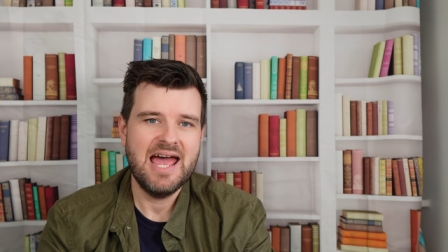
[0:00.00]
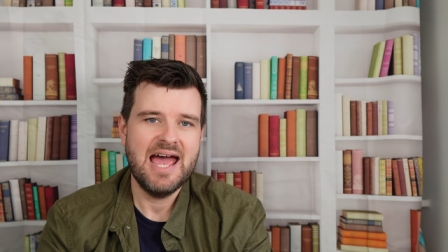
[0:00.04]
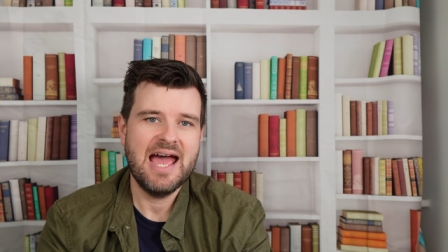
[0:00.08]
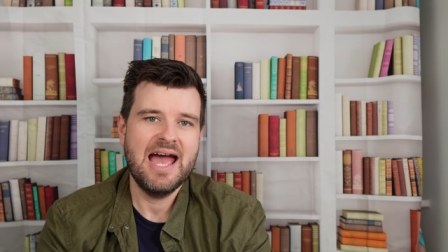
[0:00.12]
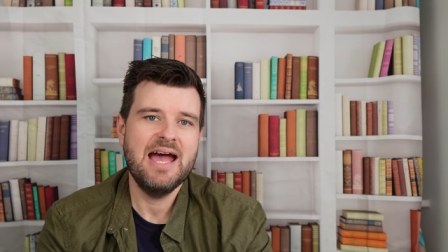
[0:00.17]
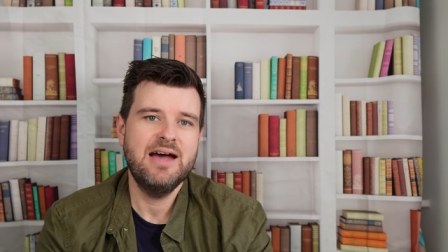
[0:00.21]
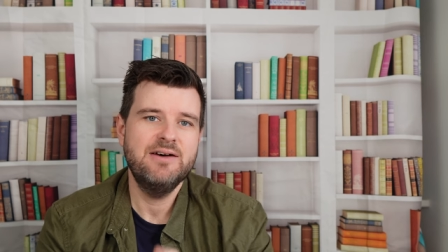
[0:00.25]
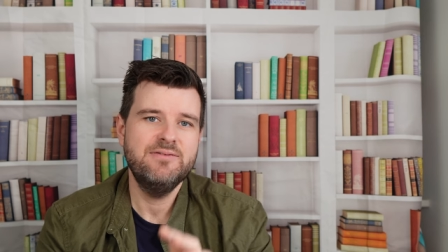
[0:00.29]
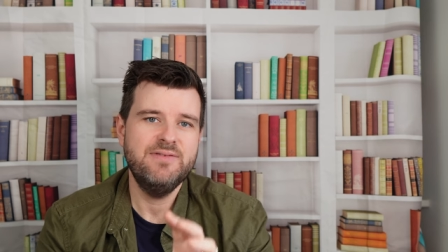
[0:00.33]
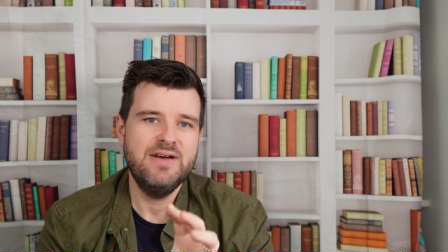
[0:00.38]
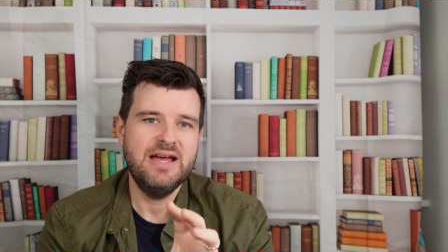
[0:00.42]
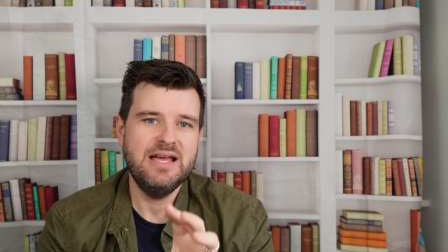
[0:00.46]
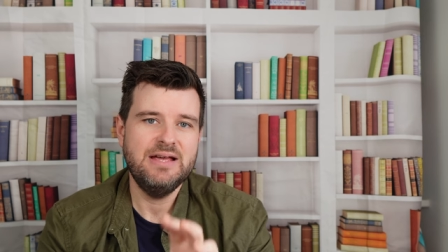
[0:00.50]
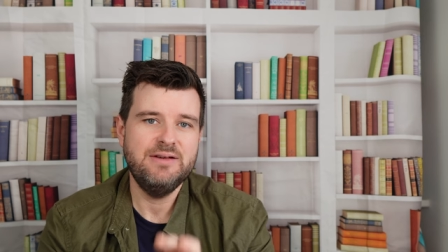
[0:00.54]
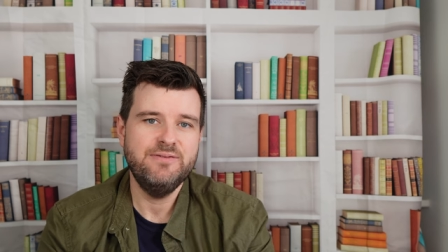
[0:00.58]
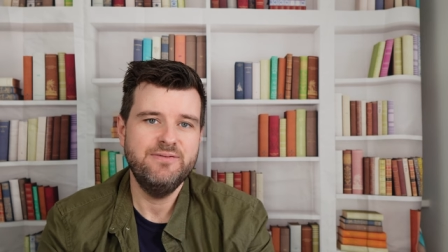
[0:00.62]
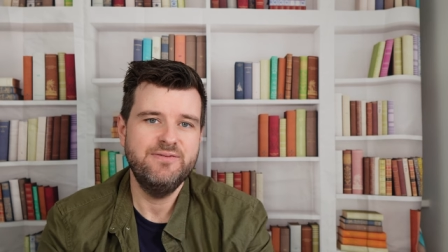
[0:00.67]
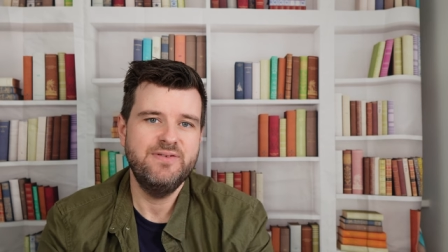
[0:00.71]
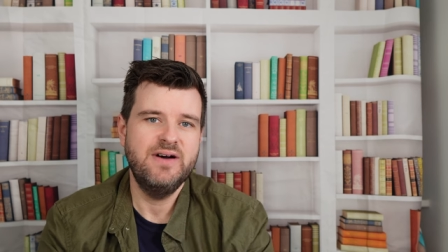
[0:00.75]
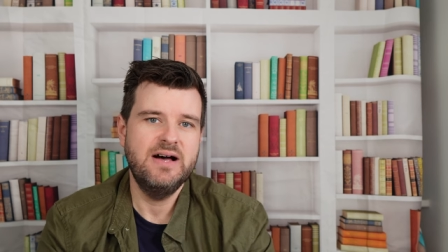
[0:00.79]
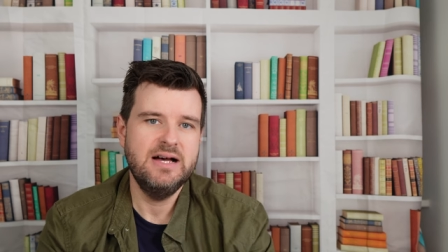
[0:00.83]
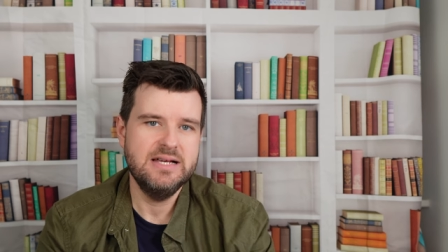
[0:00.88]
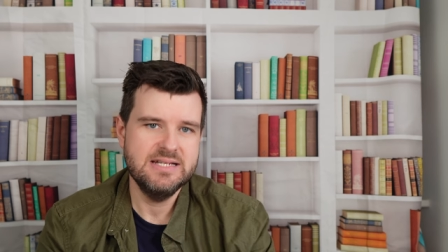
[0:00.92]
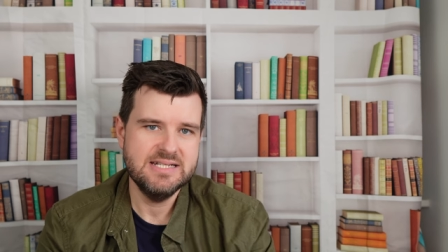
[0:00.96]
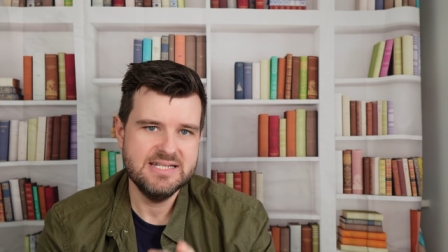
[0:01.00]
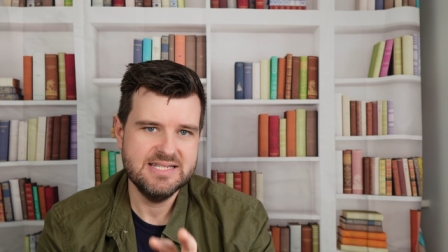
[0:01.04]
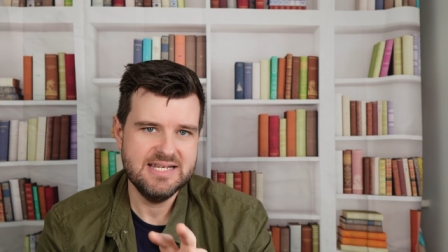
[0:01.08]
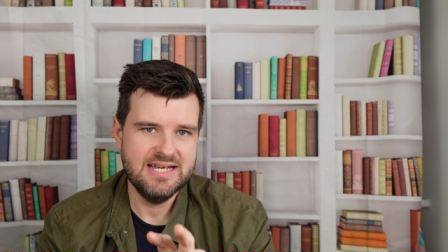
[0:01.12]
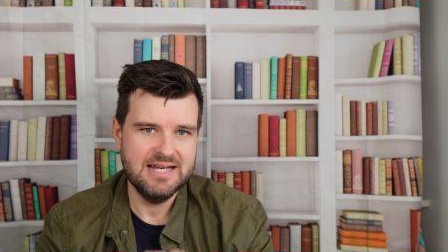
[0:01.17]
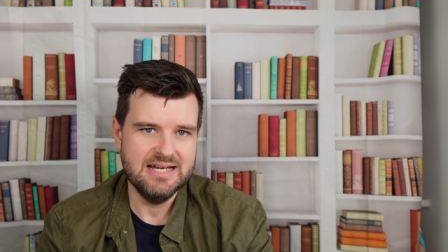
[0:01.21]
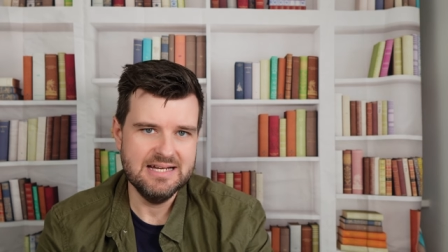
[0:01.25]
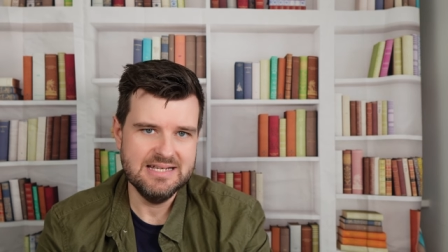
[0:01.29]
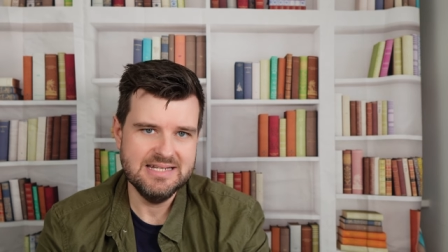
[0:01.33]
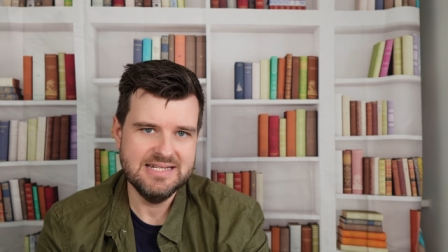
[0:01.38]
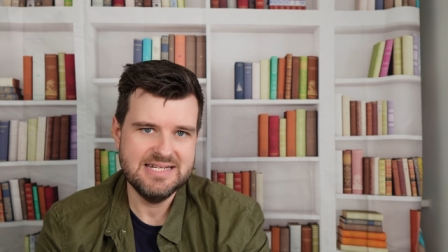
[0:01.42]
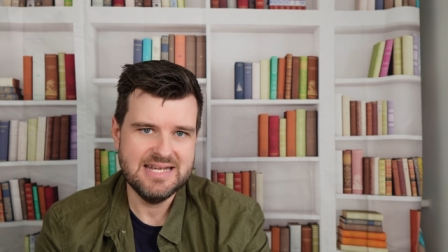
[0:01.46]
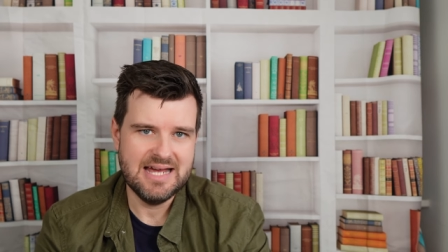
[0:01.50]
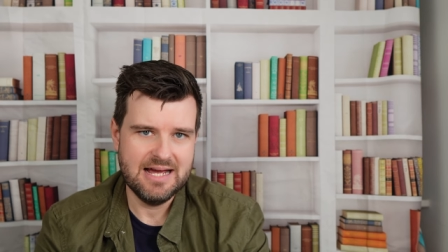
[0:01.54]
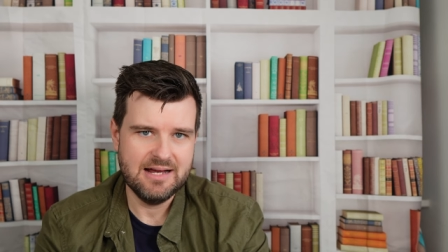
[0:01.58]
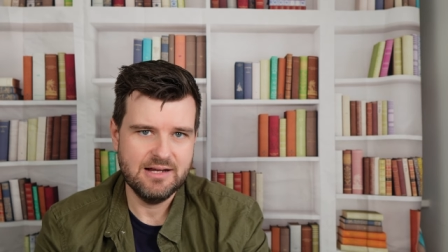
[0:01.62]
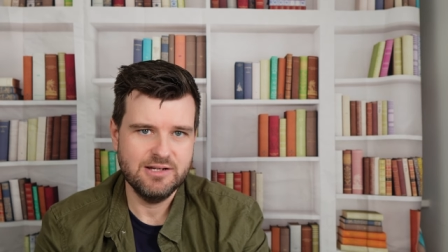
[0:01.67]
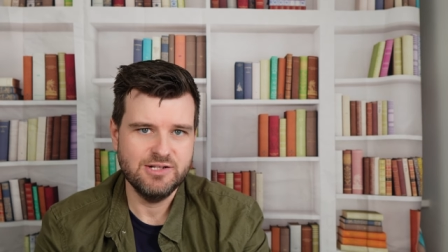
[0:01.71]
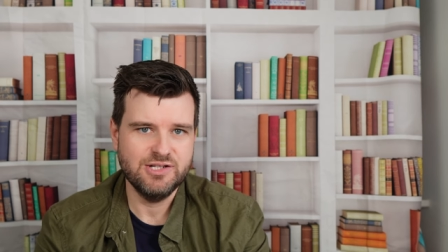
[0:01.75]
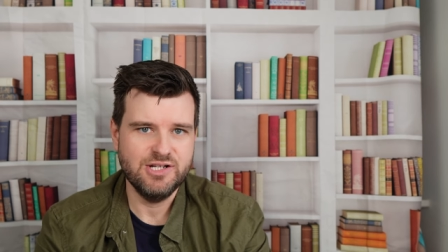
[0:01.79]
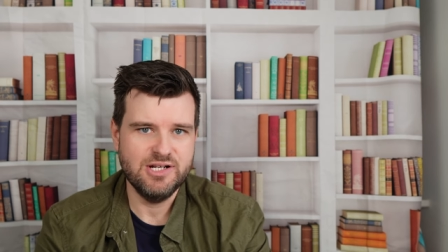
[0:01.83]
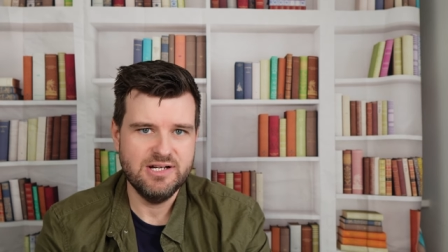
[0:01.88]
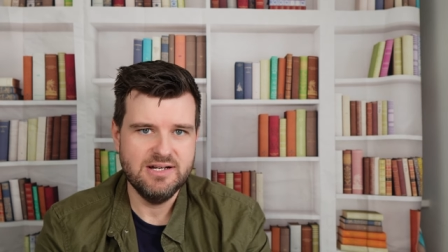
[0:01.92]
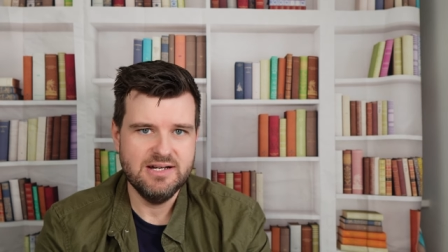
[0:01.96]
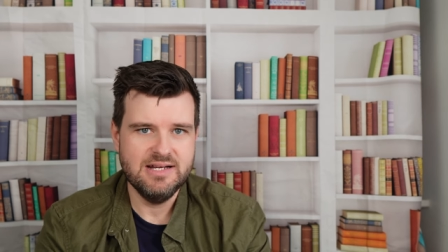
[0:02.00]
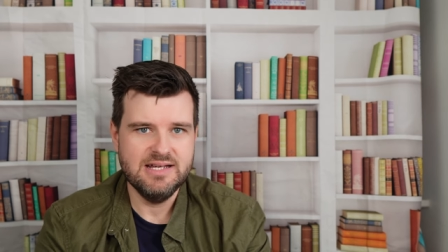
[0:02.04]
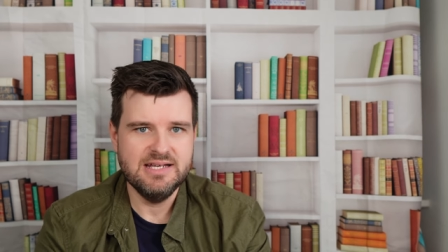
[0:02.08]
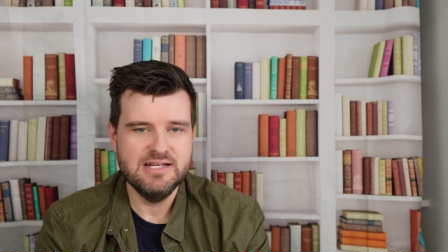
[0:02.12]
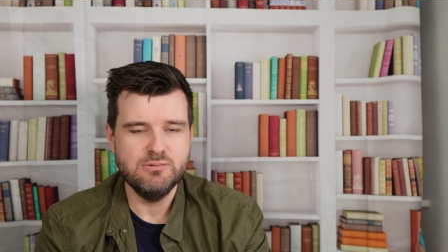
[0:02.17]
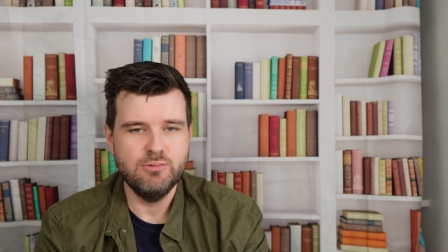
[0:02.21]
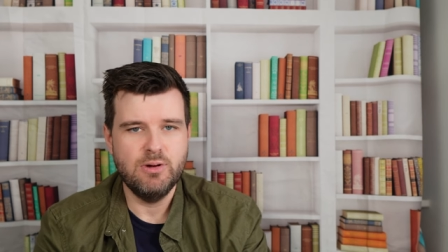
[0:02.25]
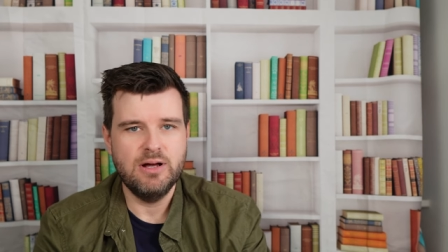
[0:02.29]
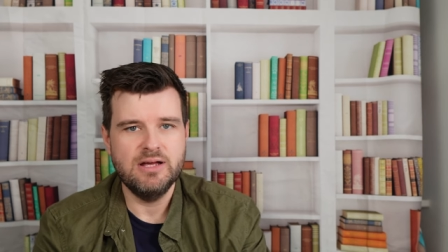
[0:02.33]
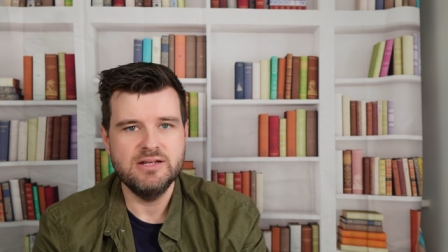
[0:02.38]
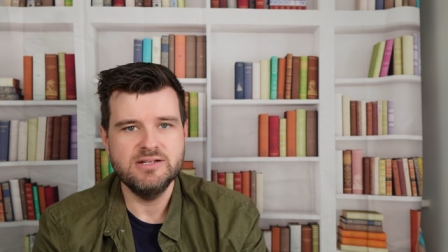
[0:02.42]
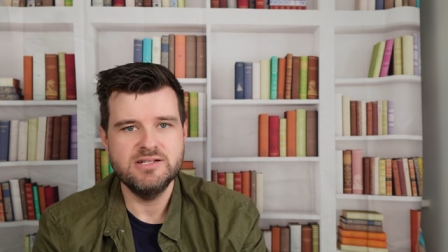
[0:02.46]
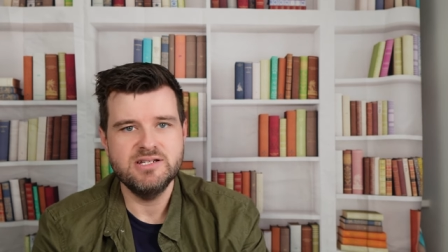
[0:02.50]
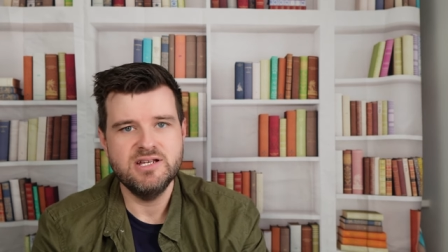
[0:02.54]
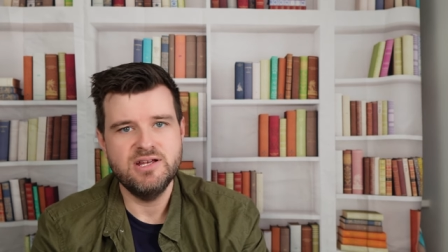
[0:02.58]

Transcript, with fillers: have a fasting section as well.